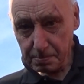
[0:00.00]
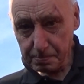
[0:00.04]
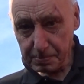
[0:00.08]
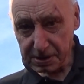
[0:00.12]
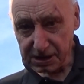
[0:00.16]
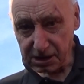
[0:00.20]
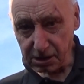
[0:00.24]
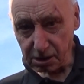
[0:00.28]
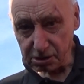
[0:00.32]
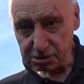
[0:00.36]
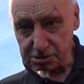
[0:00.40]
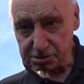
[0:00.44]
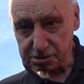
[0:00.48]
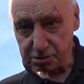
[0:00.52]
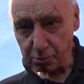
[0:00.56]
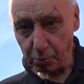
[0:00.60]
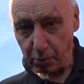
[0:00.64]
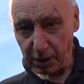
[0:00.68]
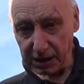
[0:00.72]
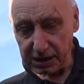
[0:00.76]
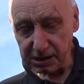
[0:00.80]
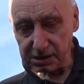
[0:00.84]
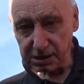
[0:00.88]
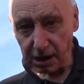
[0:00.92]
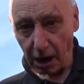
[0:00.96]
Because the
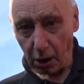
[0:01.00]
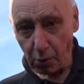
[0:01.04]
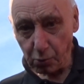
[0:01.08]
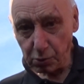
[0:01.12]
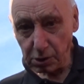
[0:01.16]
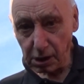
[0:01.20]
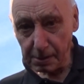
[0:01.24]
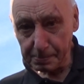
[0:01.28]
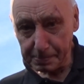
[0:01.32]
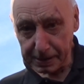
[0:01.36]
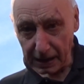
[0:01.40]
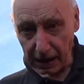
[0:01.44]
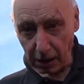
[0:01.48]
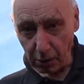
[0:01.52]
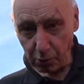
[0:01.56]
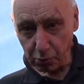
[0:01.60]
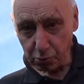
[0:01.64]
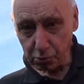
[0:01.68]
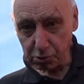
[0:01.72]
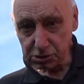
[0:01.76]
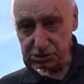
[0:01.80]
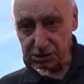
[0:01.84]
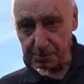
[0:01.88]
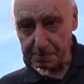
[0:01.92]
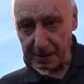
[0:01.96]
wind only
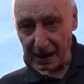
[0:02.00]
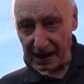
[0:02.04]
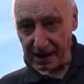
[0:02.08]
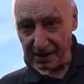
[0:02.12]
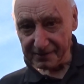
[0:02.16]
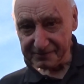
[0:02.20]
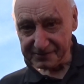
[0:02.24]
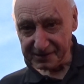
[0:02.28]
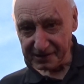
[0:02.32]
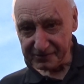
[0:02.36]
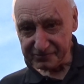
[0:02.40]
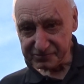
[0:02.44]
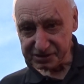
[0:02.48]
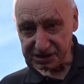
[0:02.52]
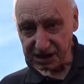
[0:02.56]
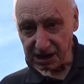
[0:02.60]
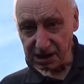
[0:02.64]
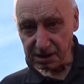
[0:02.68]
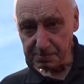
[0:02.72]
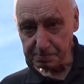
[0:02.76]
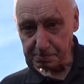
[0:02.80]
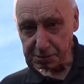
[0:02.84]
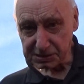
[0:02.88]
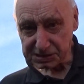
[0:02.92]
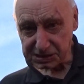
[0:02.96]
blows about
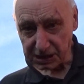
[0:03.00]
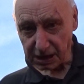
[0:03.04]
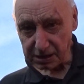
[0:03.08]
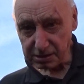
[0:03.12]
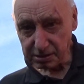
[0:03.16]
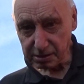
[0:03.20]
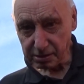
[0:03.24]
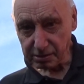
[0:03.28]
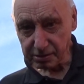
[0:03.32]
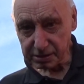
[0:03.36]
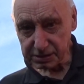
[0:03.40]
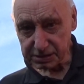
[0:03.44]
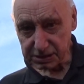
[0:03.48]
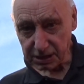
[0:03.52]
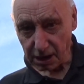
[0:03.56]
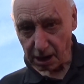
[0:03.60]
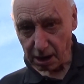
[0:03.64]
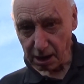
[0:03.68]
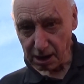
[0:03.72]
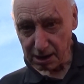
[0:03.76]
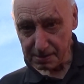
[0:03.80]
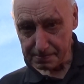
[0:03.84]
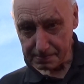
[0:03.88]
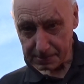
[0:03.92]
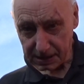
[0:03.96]
15% of the
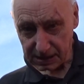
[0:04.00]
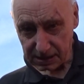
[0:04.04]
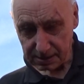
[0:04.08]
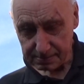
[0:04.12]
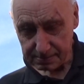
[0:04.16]
time.